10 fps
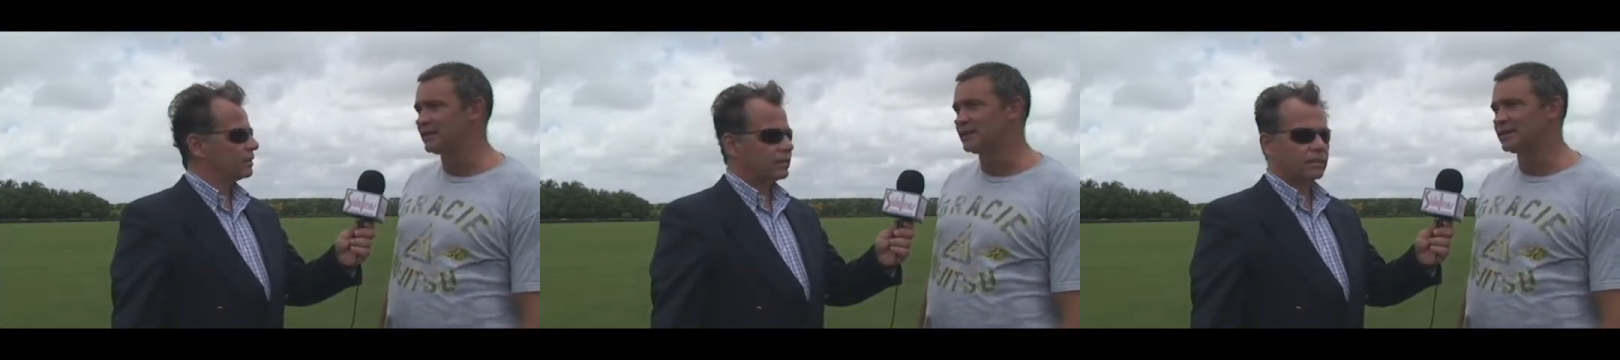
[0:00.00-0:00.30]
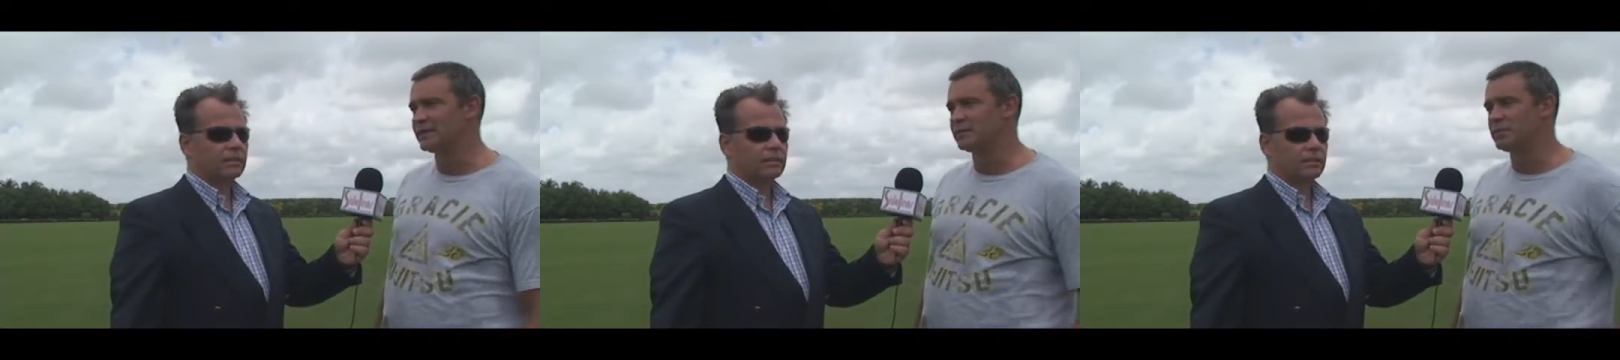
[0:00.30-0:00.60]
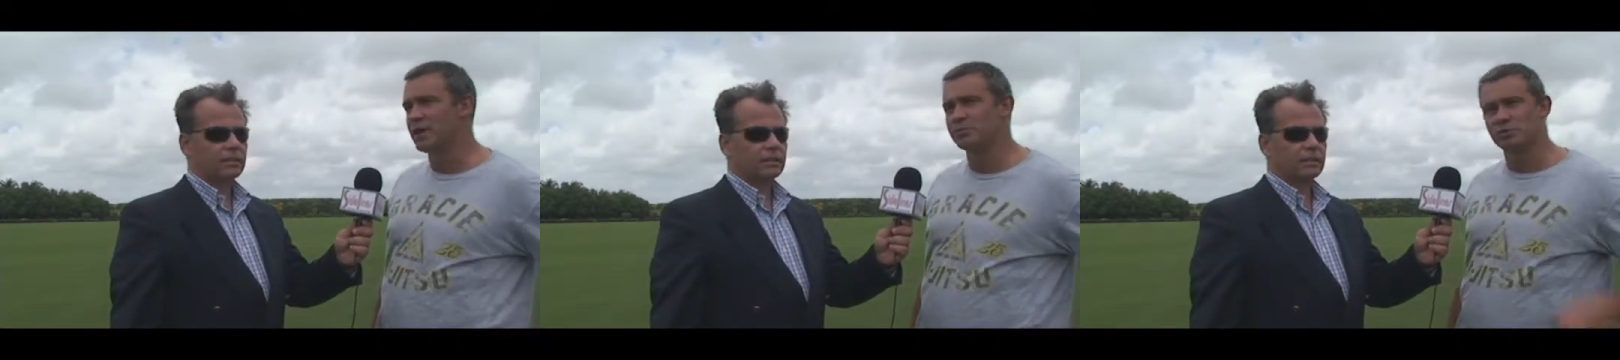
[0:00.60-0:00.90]
Speaker 1: in uh,
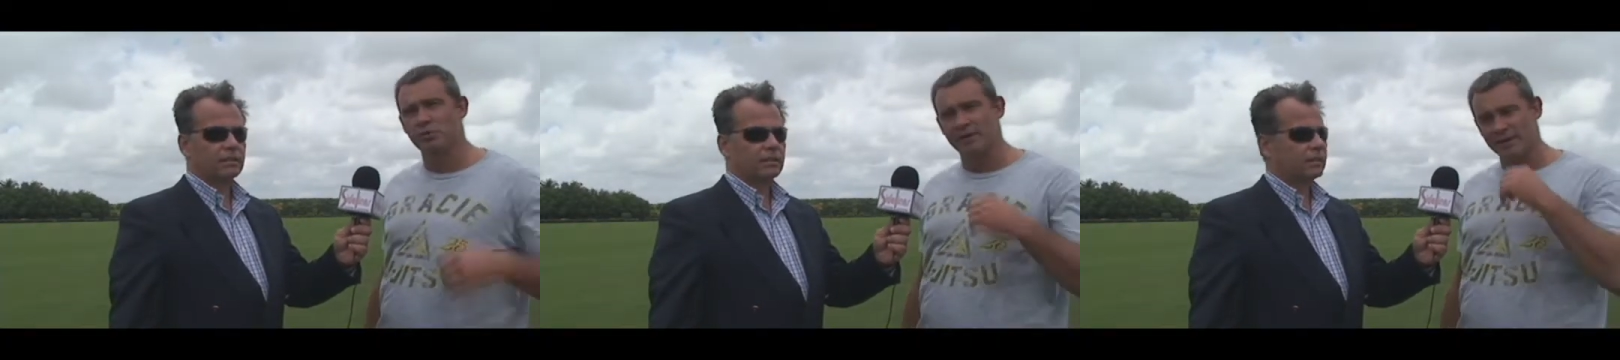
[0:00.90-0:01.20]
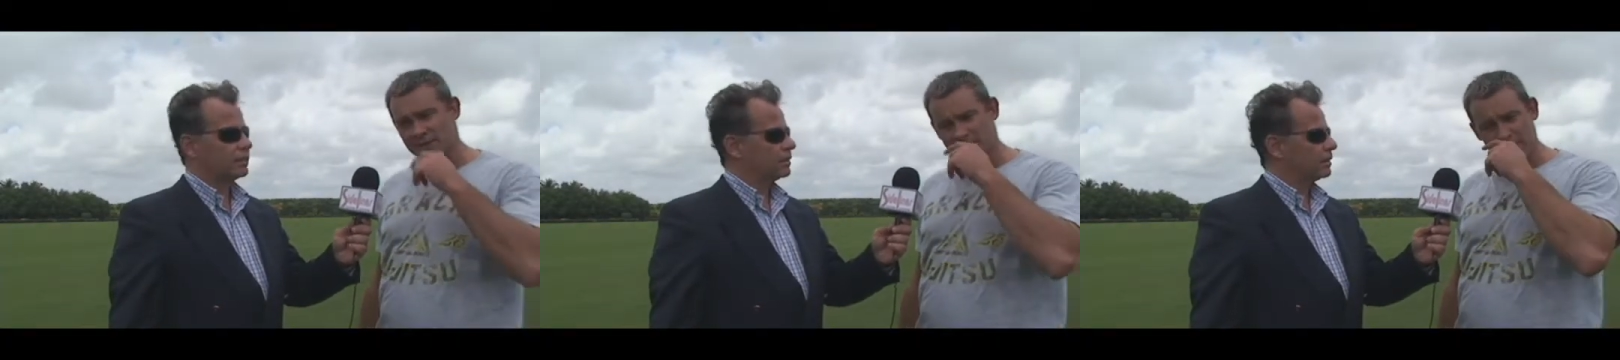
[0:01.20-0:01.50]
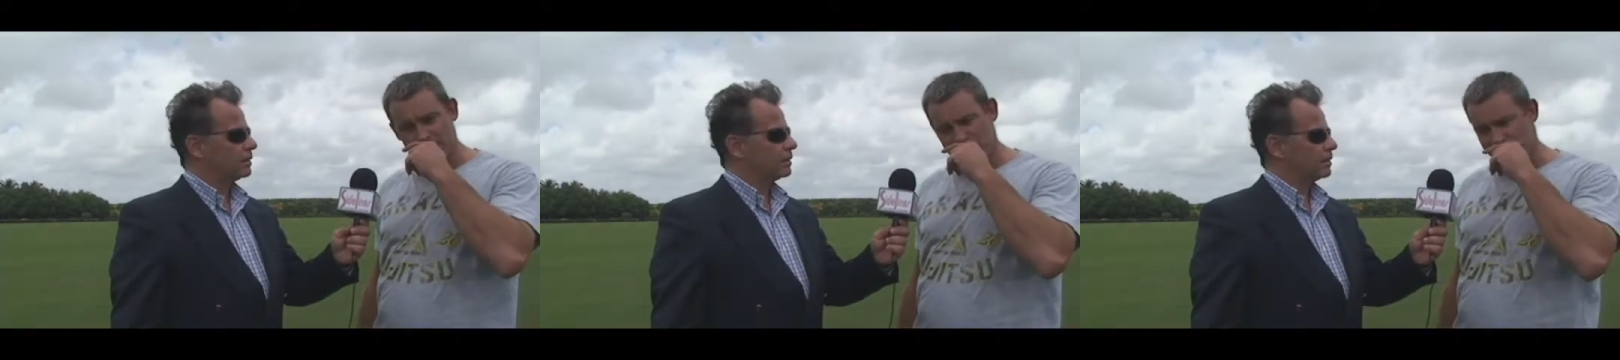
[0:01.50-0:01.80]
Palm Springs,
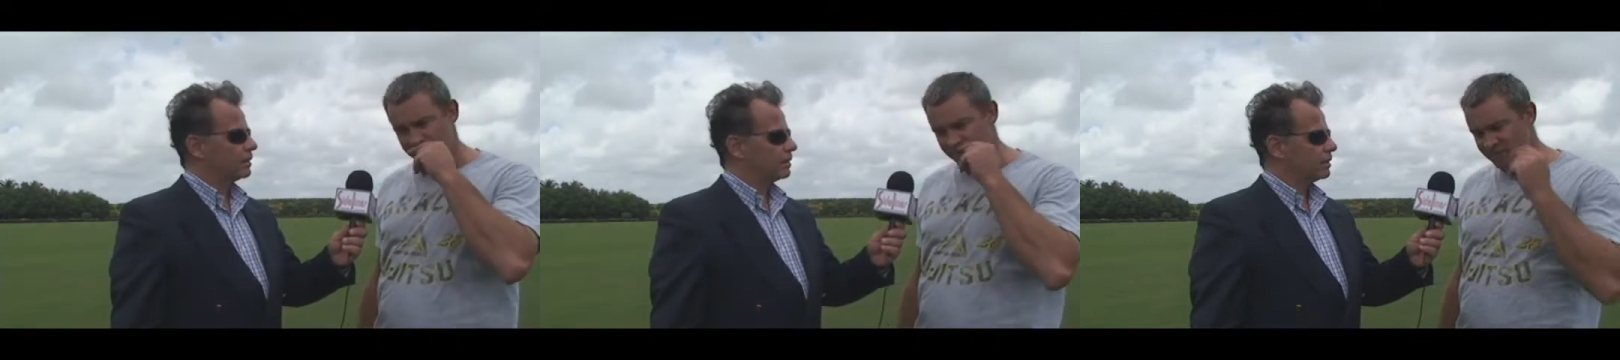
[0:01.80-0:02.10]
and um,